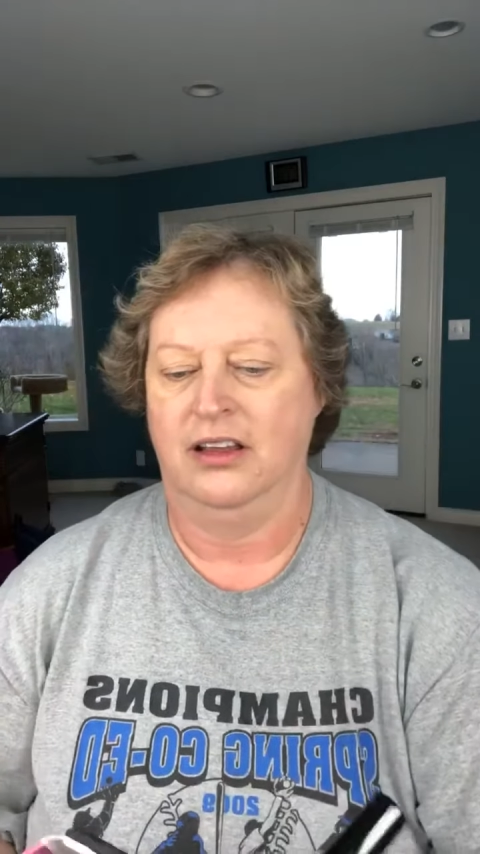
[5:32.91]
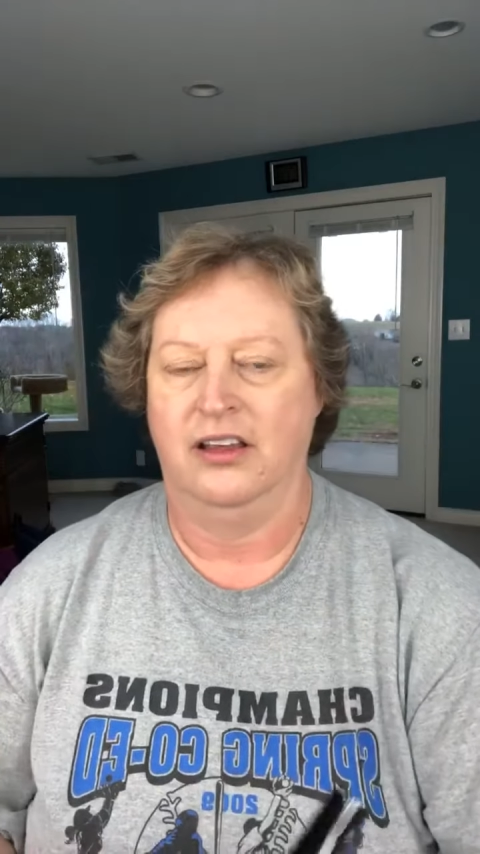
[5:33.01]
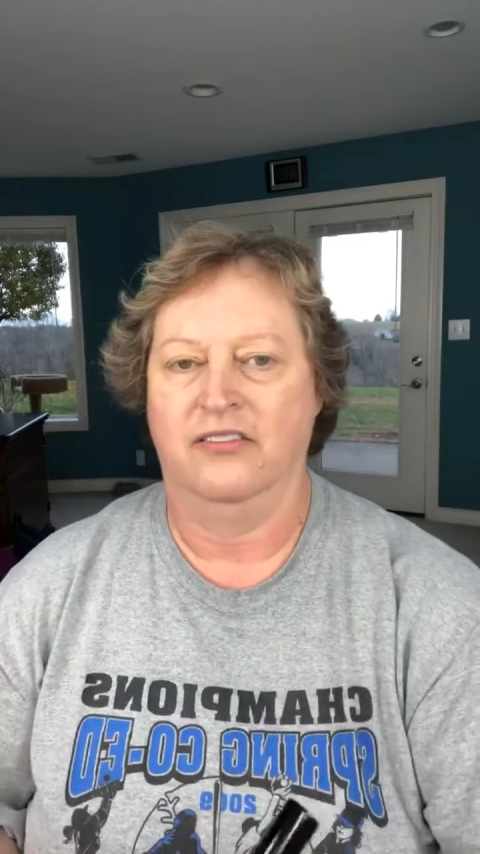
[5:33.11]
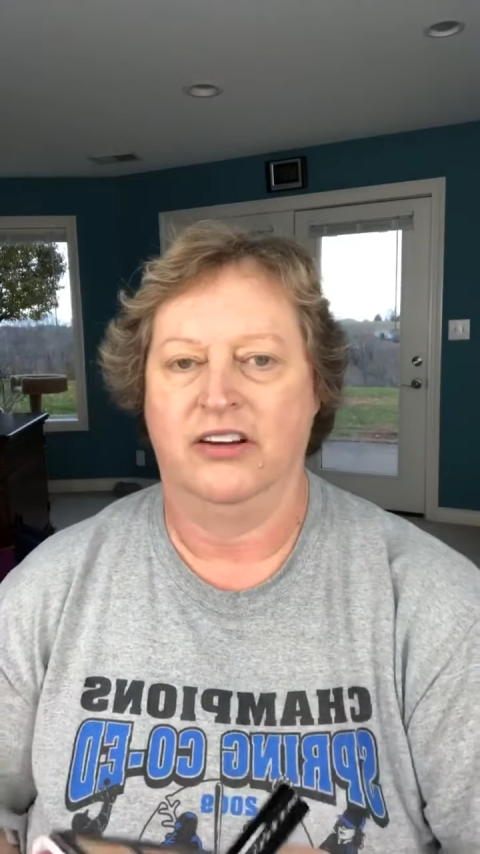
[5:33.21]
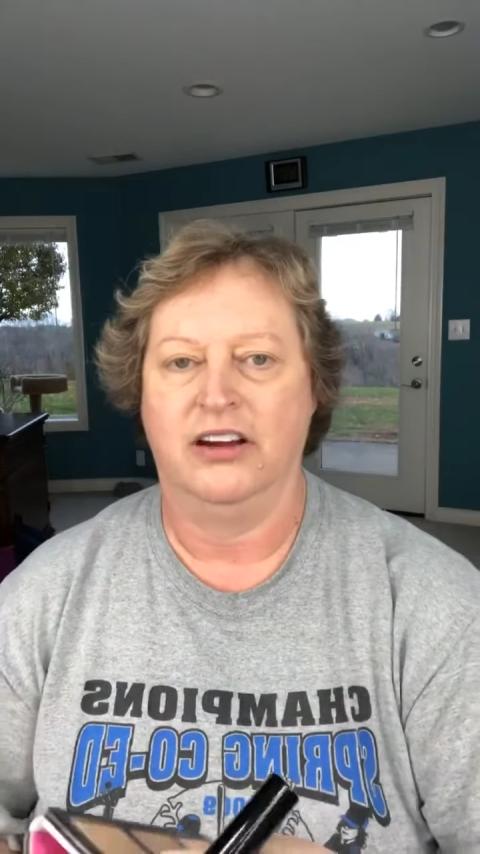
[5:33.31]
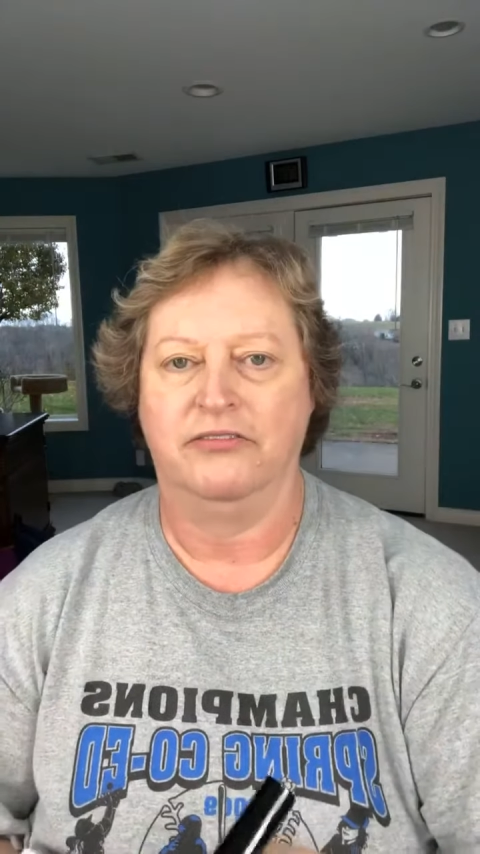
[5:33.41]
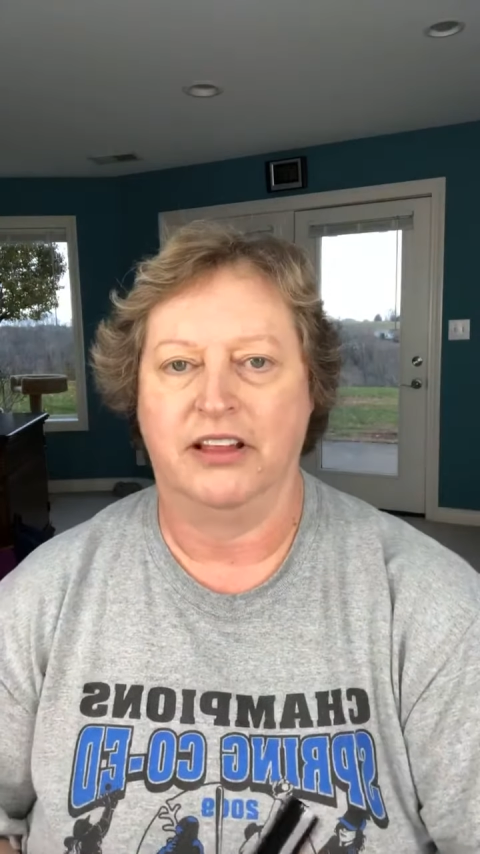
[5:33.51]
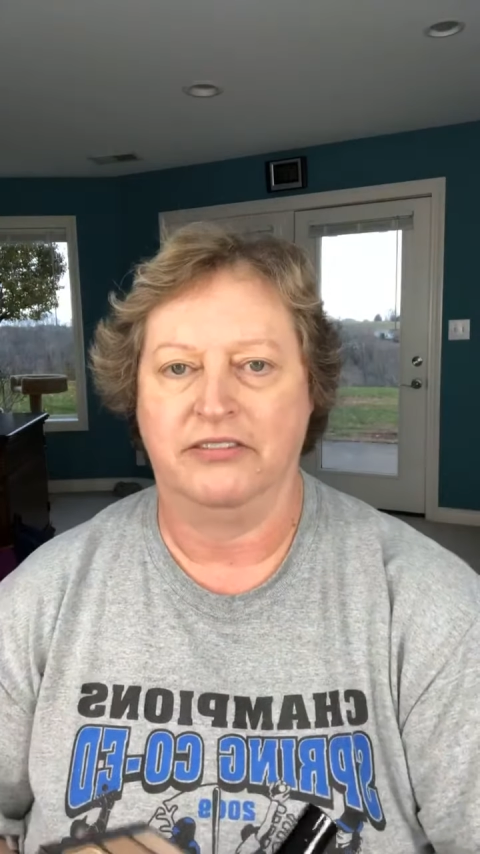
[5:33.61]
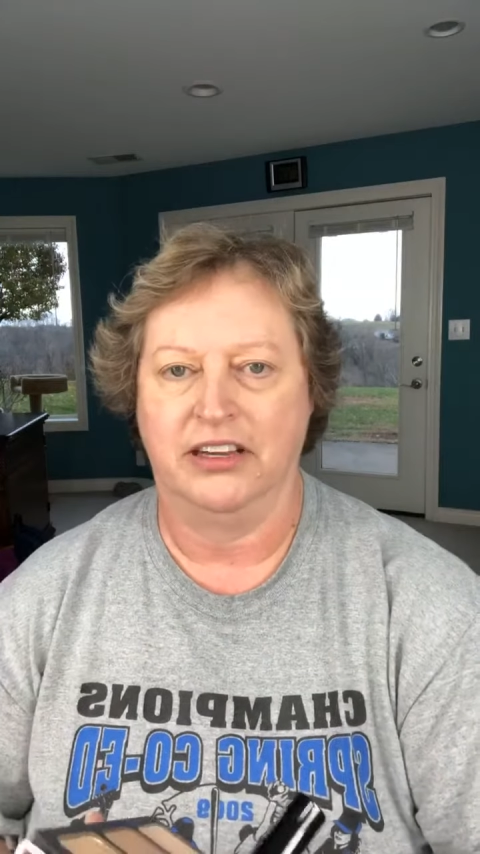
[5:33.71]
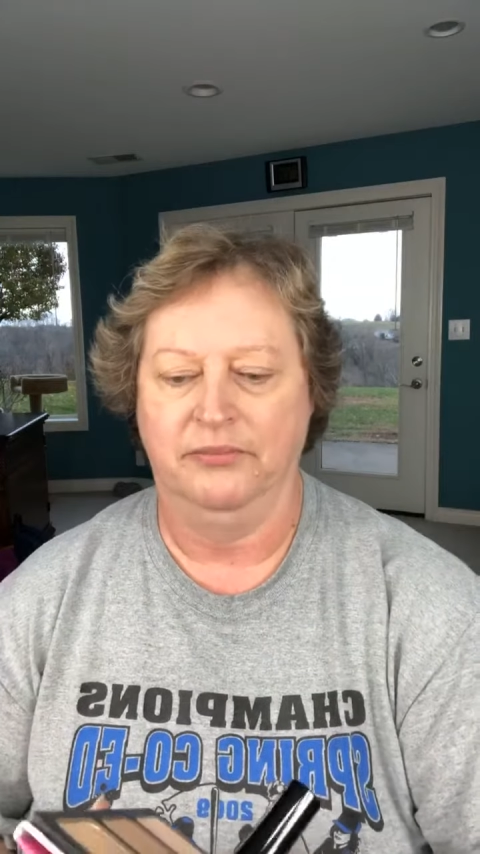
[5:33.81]
very
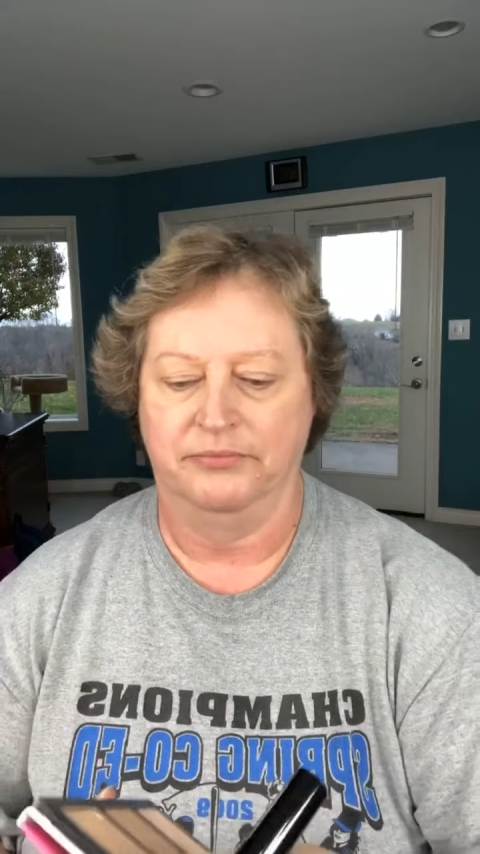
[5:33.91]
fluffy.